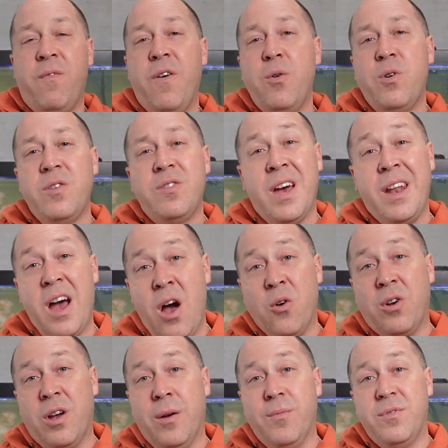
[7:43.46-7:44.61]
focus on
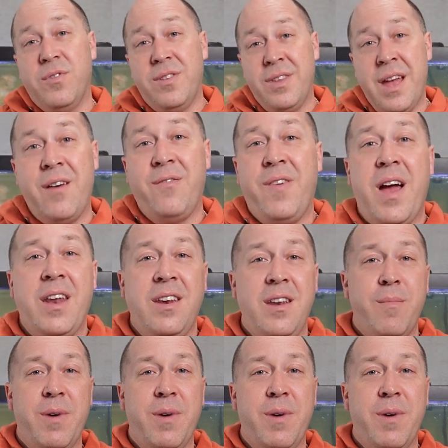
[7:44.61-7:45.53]
outcomes, not vanity